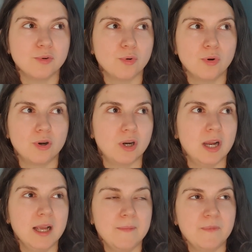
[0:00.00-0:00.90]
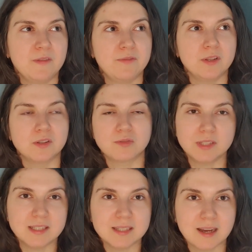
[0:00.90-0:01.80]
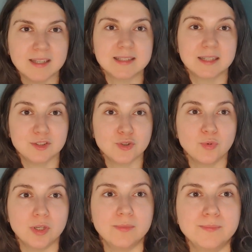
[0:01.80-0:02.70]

or feel criticized and so on.